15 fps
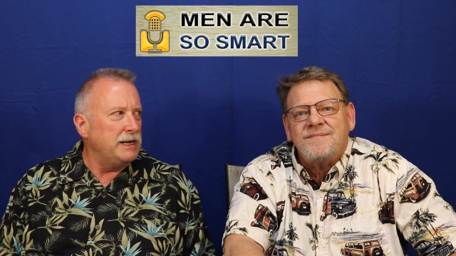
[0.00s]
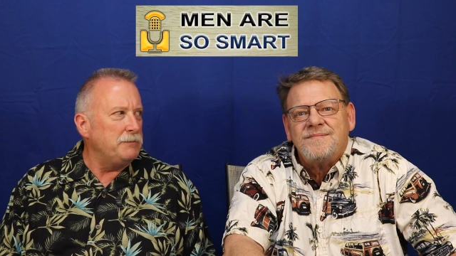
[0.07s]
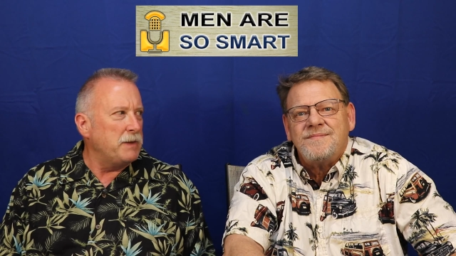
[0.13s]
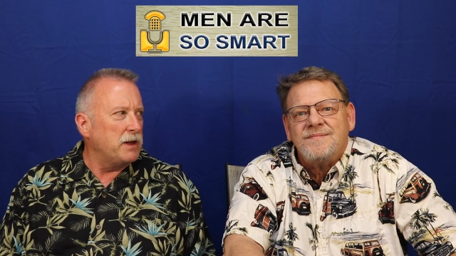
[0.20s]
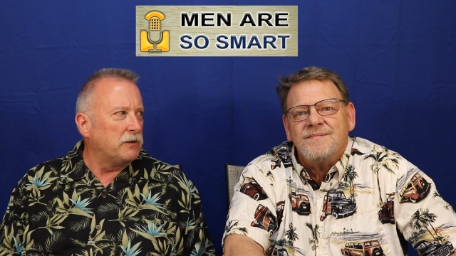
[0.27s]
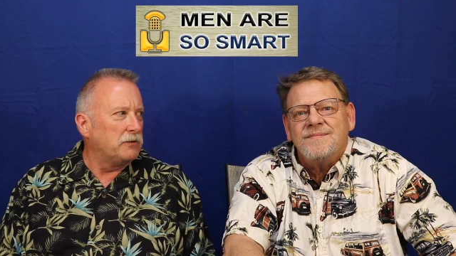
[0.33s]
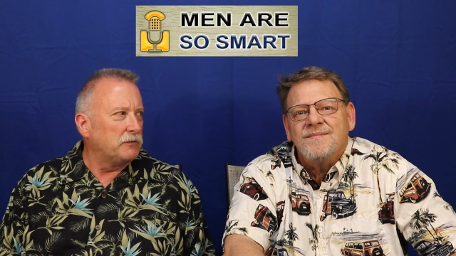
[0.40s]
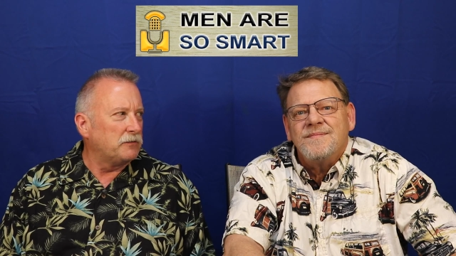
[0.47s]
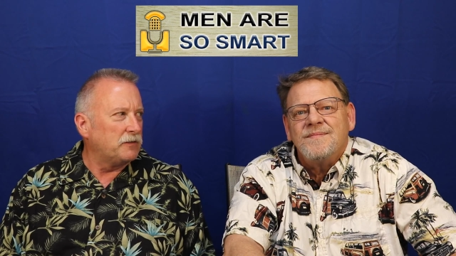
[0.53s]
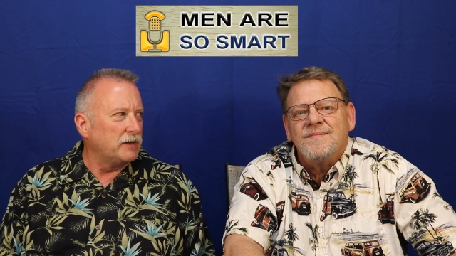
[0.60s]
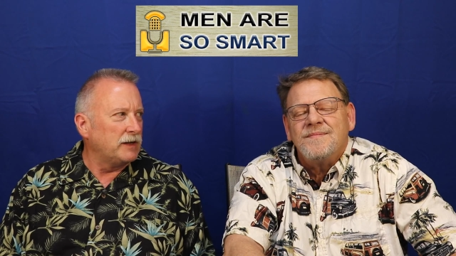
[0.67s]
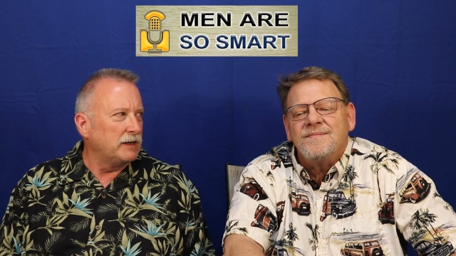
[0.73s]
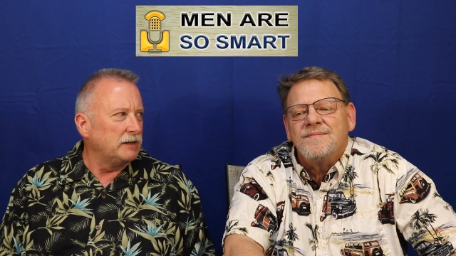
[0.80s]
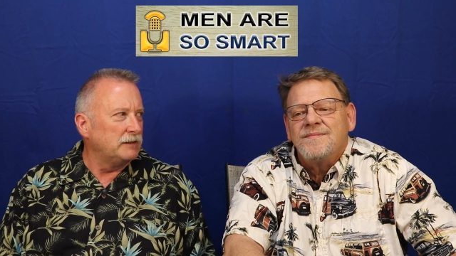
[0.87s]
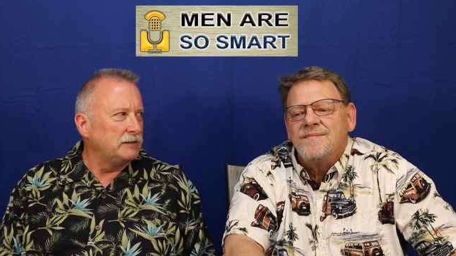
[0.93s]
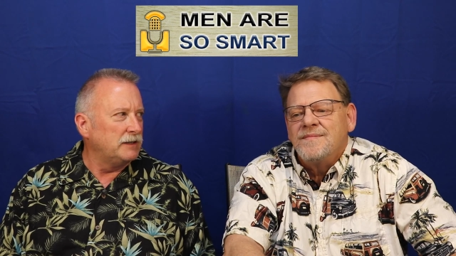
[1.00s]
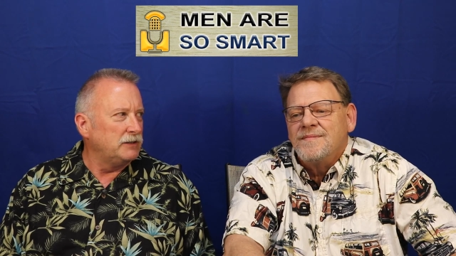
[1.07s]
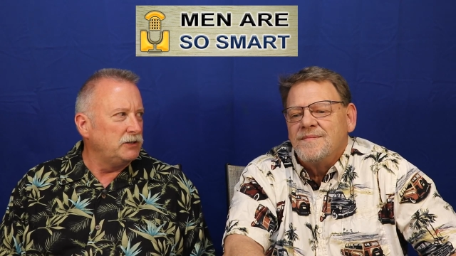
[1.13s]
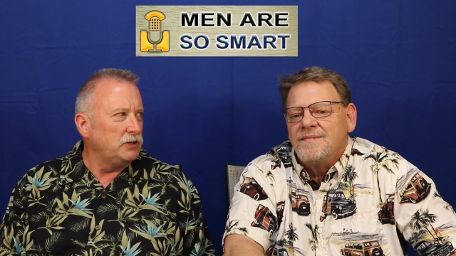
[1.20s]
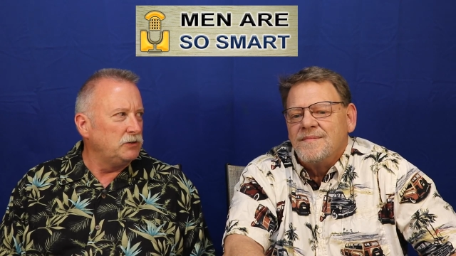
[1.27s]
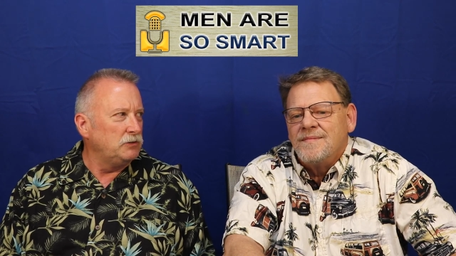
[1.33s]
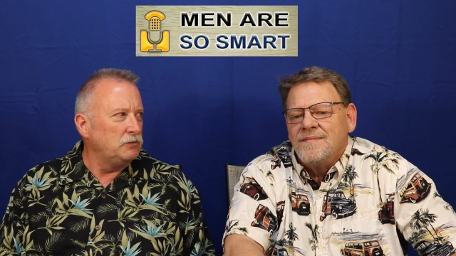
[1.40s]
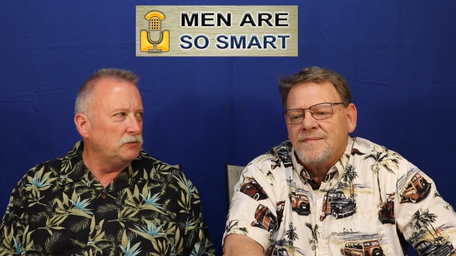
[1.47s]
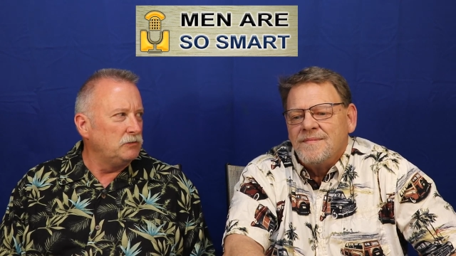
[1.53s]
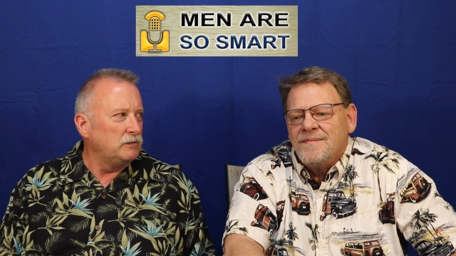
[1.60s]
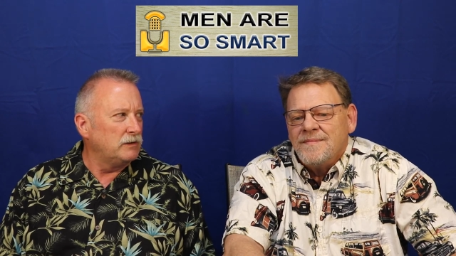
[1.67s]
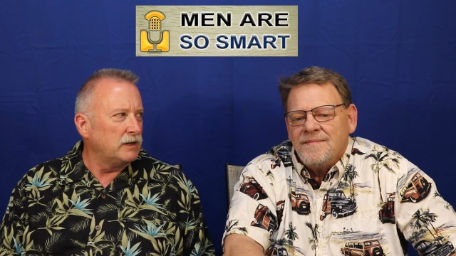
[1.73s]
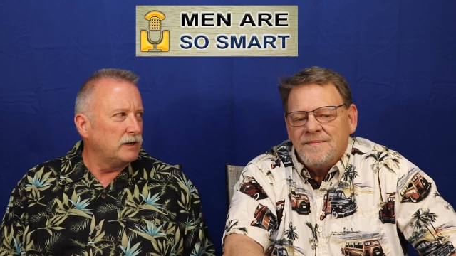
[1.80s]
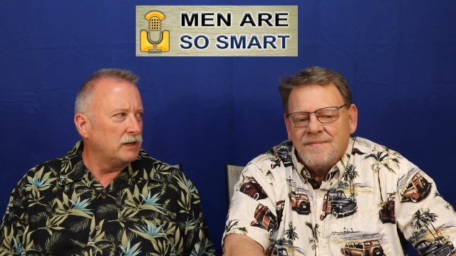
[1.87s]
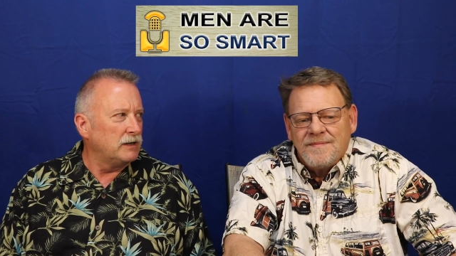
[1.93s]
Speaker 1: email thing, didn't you?
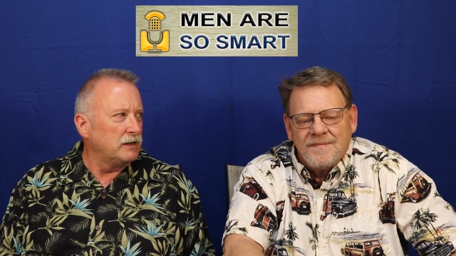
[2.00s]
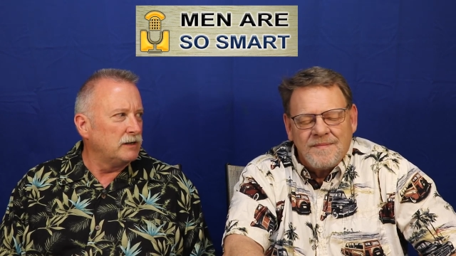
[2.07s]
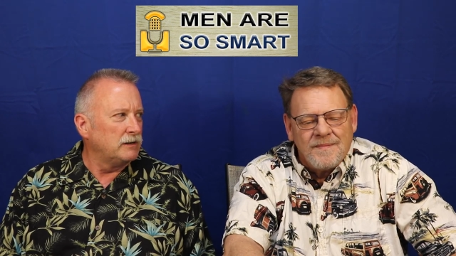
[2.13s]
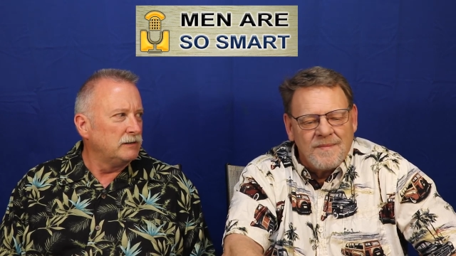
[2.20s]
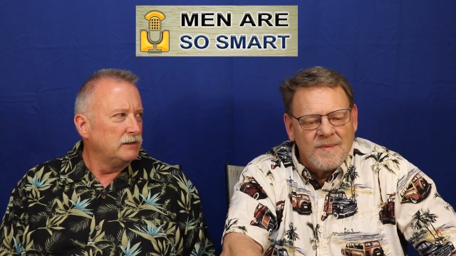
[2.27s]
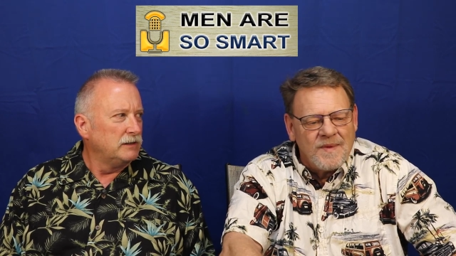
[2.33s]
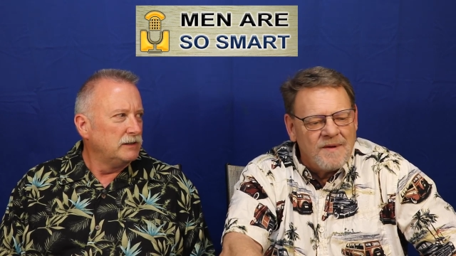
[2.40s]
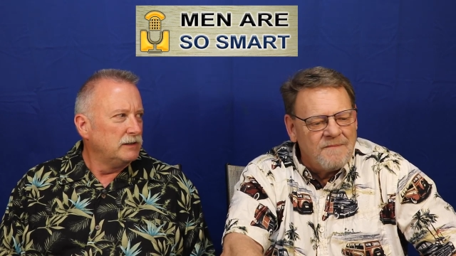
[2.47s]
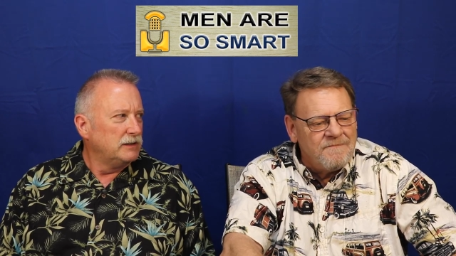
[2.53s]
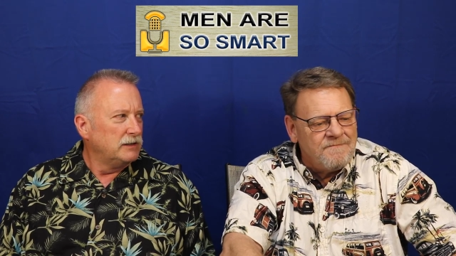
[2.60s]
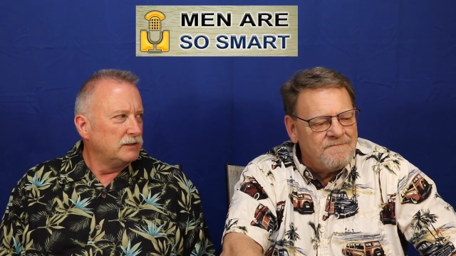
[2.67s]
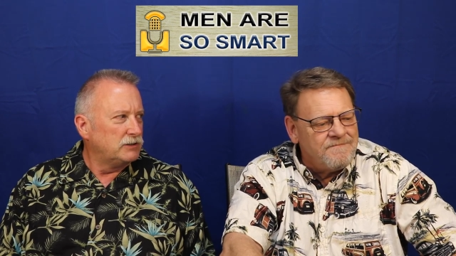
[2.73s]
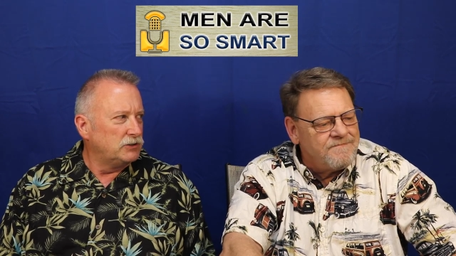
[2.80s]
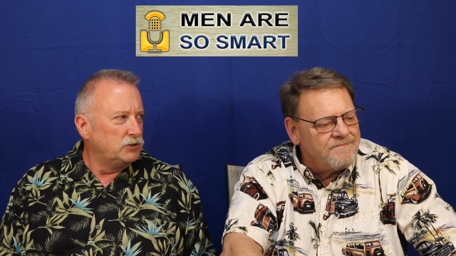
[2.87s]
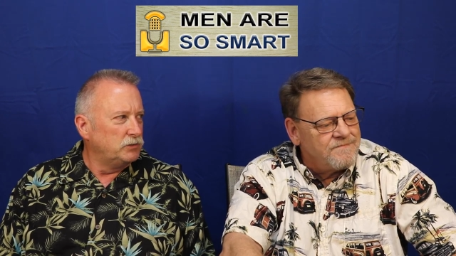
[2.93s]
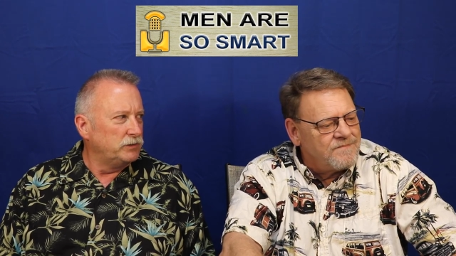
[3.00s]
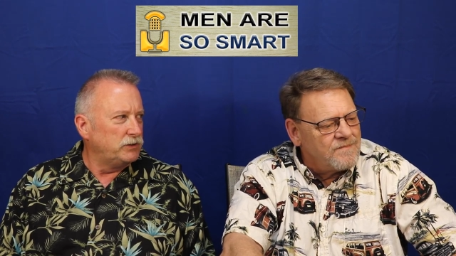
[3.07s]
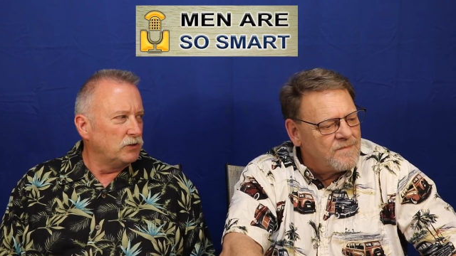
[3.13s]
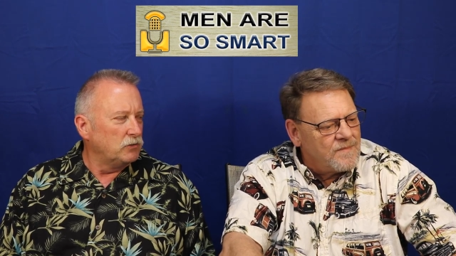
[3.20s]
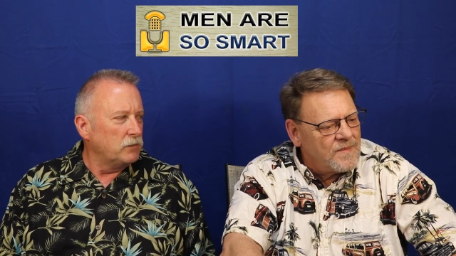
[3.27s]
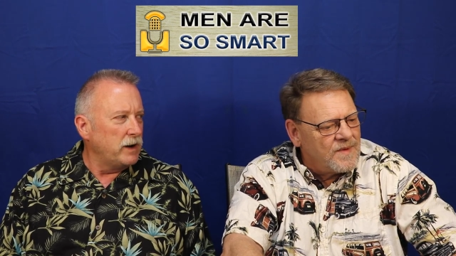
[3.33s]
Uh, to do with your